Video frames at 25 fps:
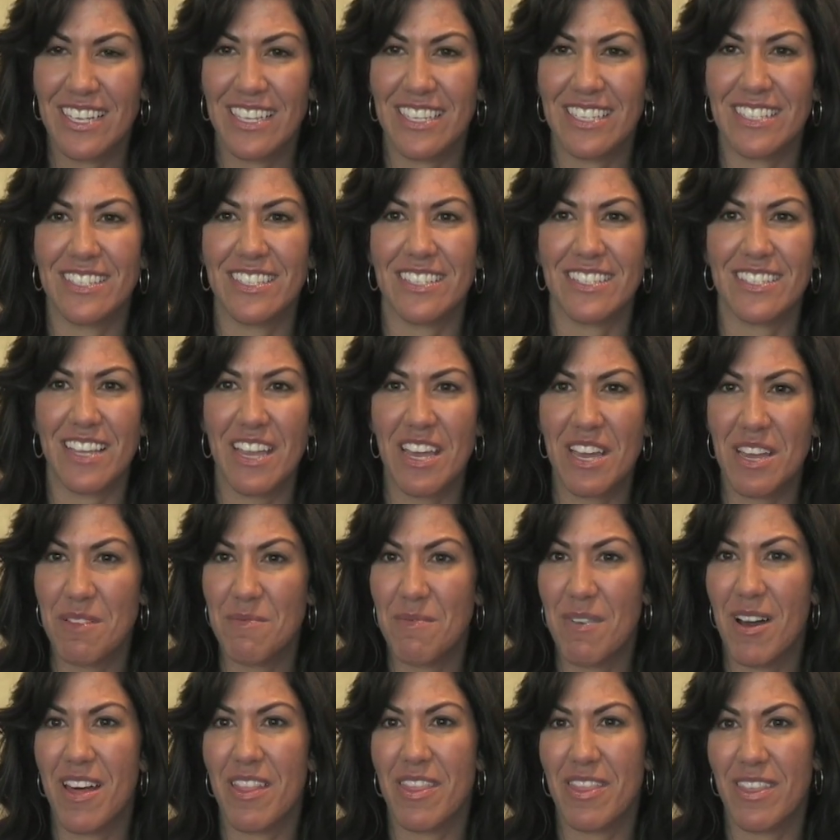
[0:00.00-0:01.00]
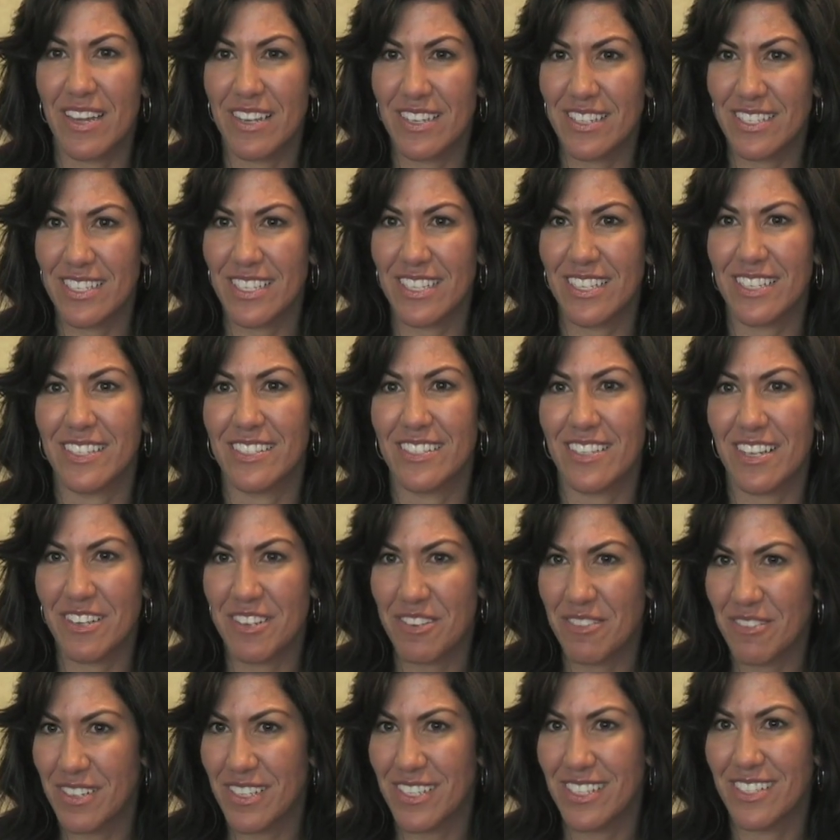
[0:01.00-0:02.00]
is the same authentic,
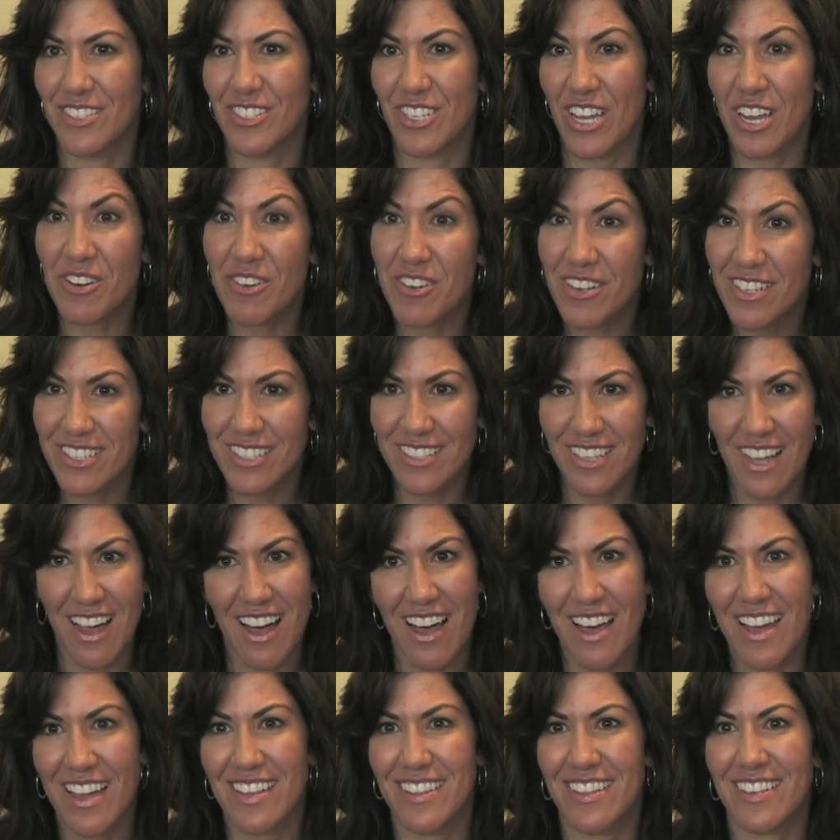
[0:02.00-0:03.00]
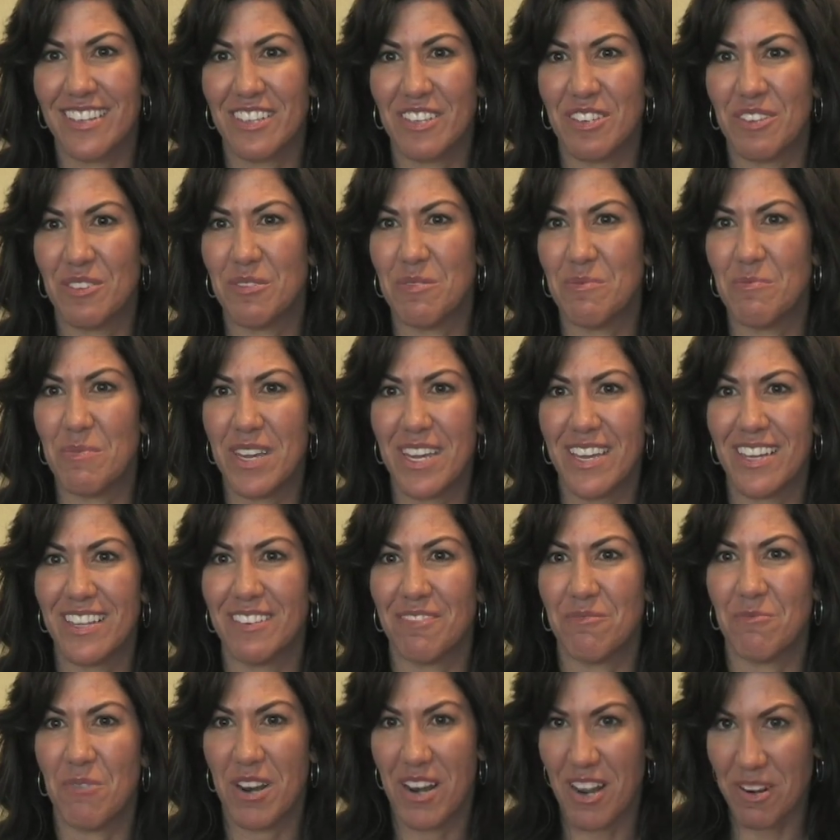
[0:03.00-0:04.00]
genuine, generous guy that you
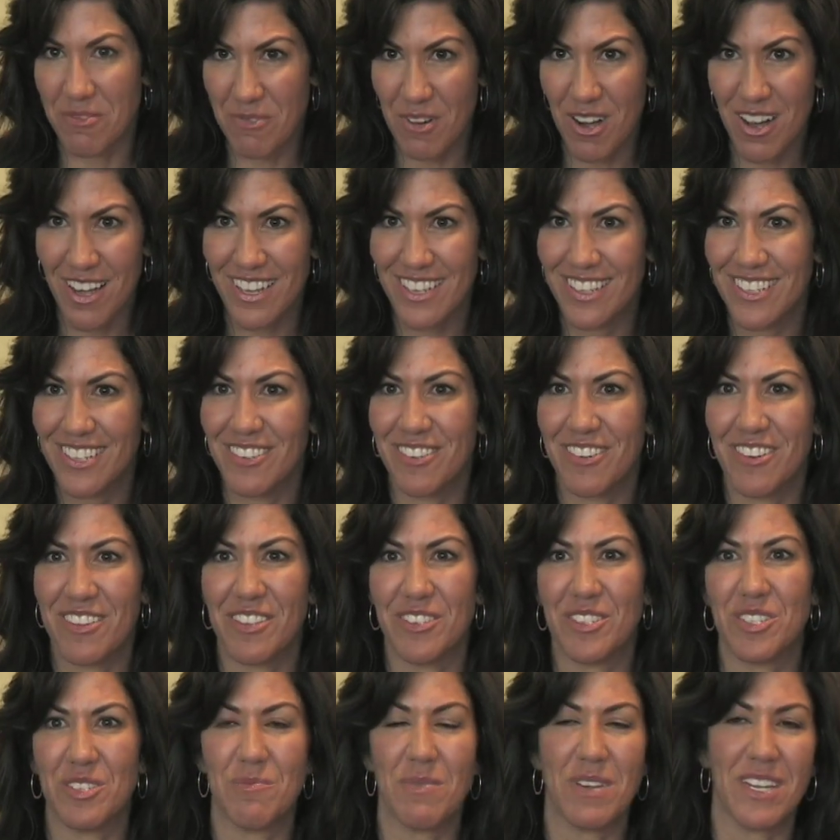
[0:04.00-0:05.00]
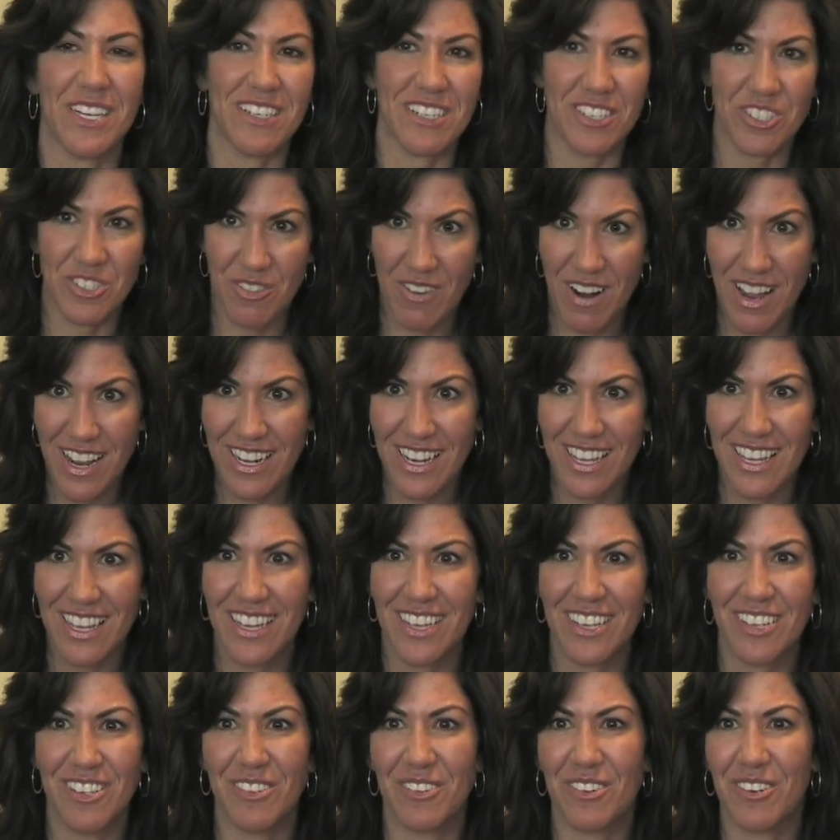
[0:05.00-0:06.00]
meet one-on-one, or that you meet in a
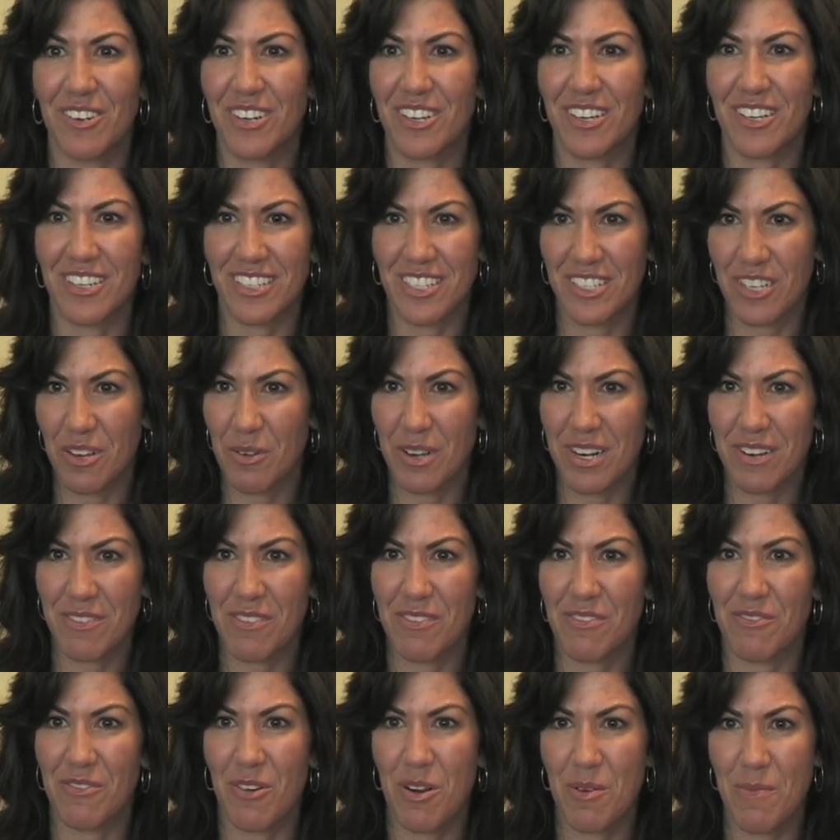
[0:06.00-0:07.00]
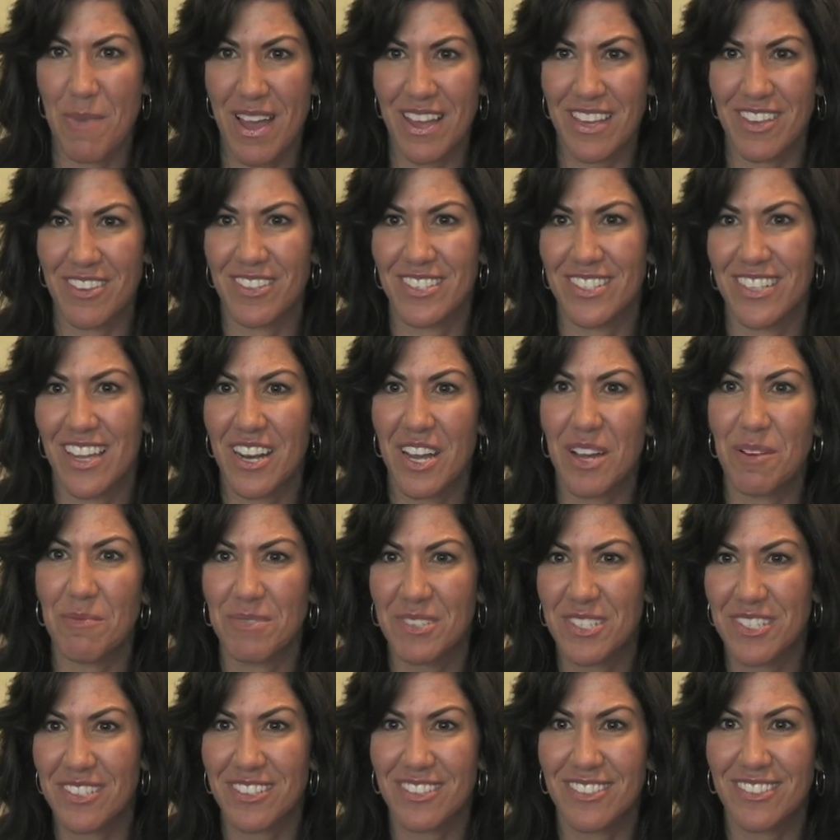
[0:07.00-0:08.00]
training, or, you know, whatever format you set
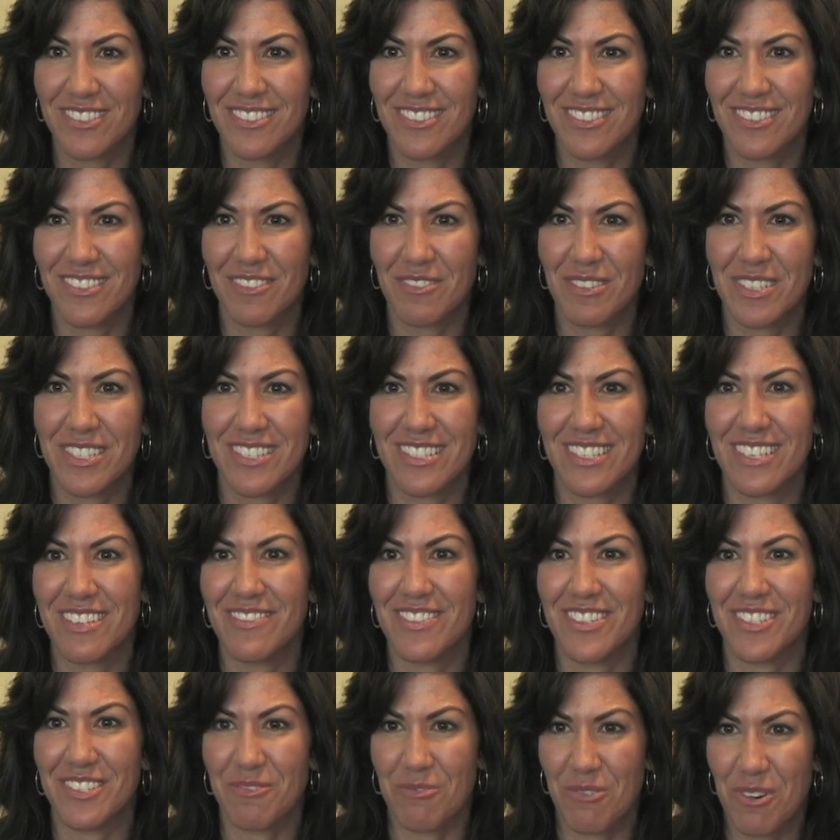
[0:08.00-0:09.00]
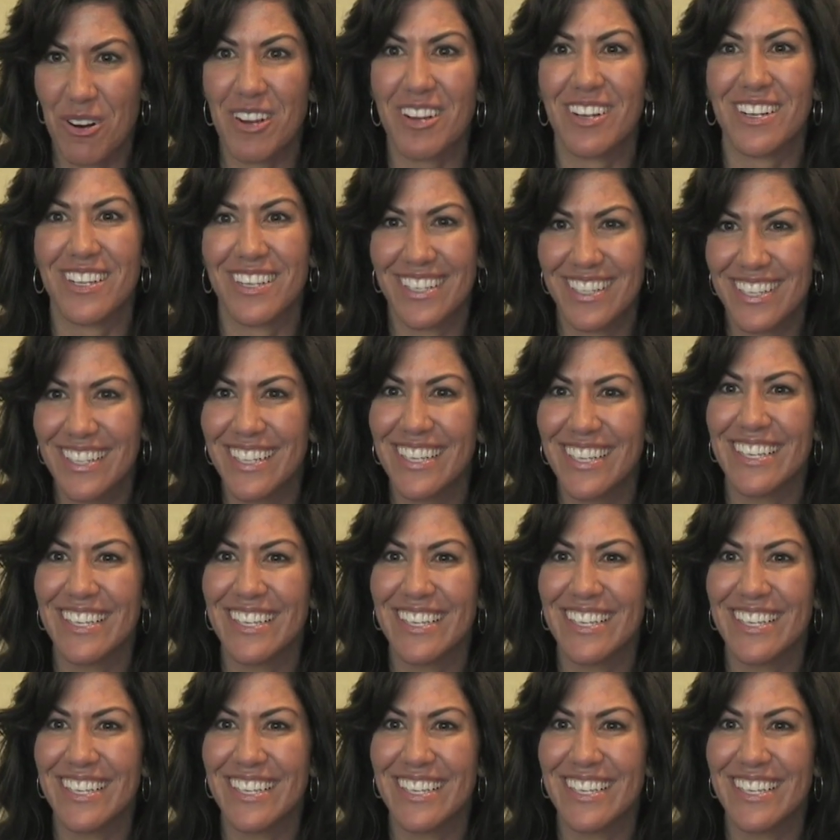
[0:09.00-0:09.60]
up to receive his work.